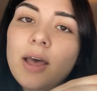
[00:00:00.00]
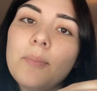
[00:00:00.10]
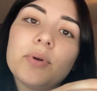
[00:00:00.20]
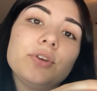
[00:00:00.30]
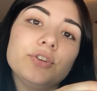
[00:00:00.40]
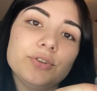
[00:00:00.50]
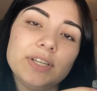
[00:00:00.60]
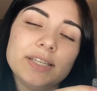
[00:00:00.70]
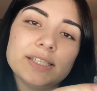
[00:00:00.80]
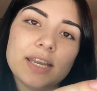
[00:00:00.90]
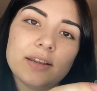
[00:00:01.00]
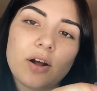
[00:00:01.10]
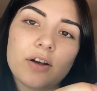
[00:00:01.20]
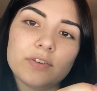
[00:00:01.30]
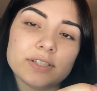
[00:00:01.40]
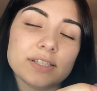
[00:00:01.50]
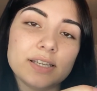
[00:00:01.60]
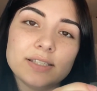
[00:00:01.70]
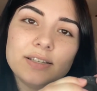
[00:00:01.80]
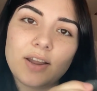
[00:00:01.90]
but you do need to take it off because it
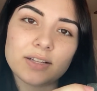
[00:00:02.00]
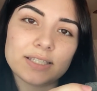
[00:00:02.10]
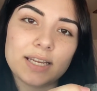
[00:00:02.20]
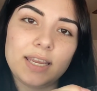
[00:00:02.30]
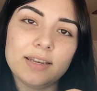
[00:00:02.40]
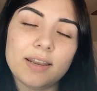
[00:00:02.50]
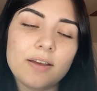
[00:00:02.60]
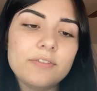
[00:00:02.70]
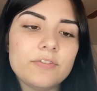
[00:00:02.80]
is not sticky enough.